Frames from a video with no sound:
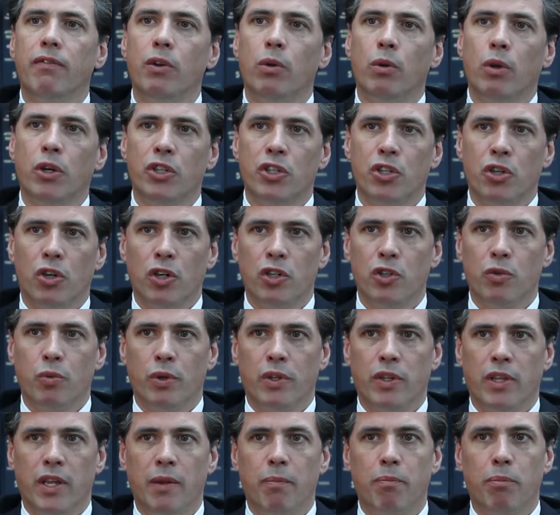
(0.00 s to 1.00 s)
you are charged
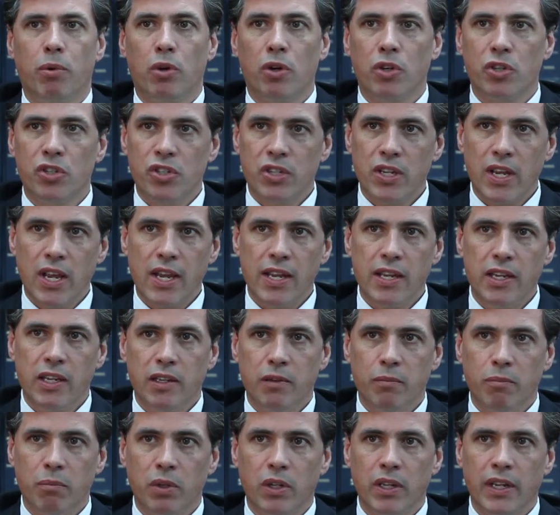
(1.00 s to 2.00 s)
with a per se
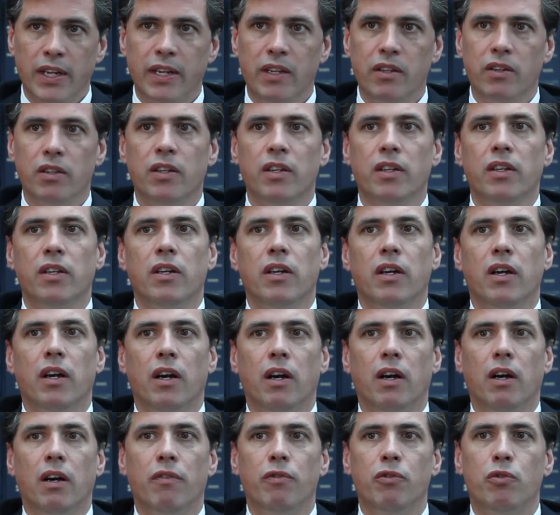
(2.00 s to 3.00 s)
complaint
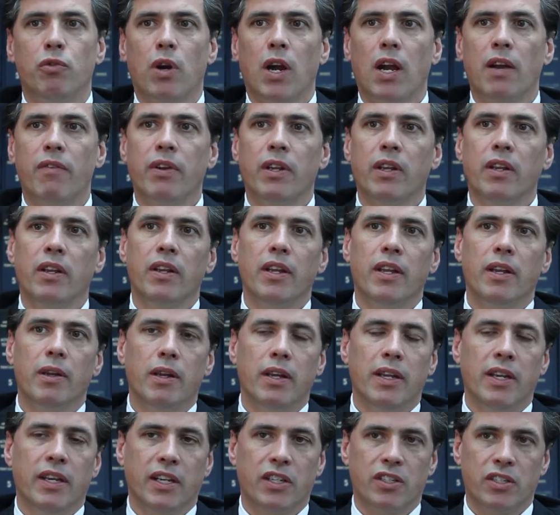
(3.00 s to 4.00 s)
of driving
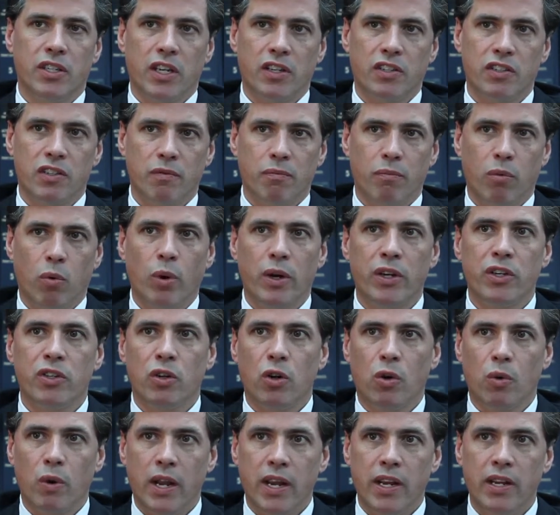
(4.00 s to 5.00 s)
in excess of
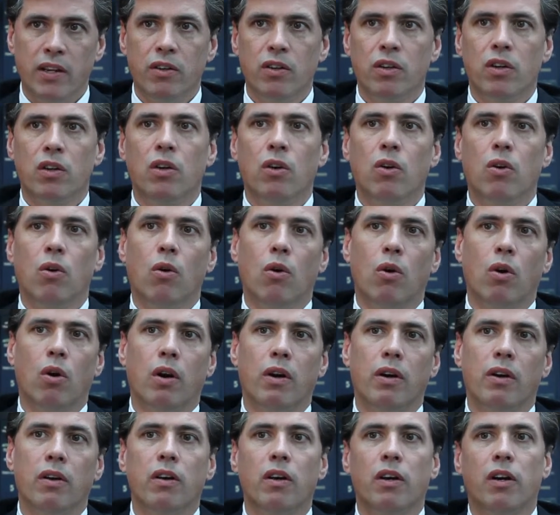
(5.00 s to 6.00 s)
0.08,
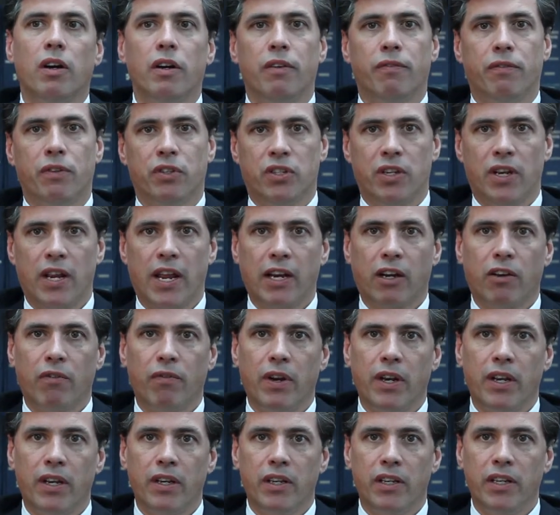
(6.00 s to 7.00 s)
or if it's an
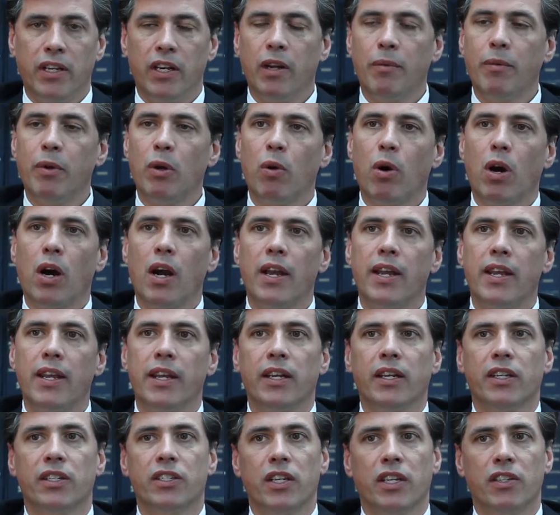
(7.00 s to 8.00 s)
aggravated DWI in
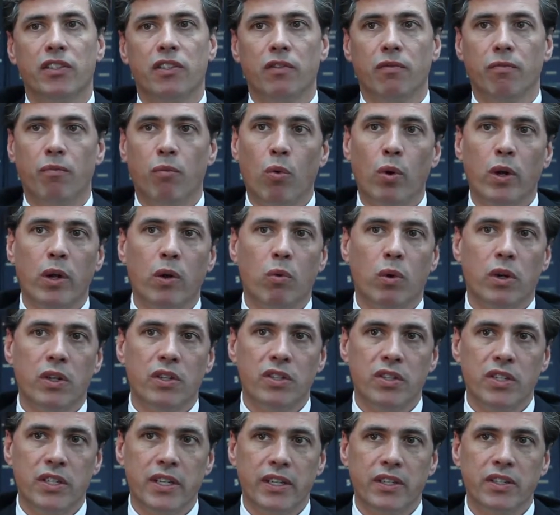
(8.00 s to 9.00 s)
excess of
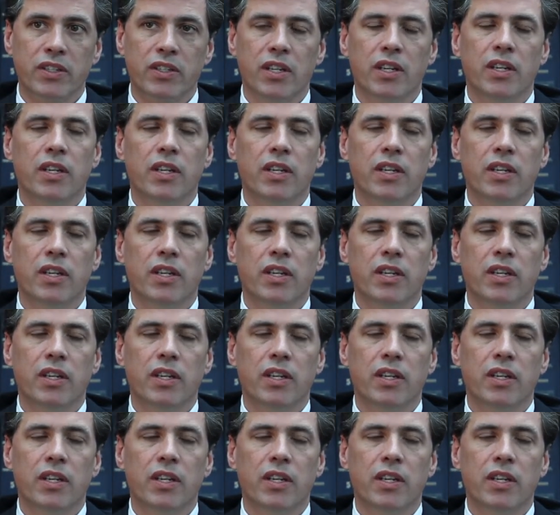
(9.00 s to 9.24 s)
0.16,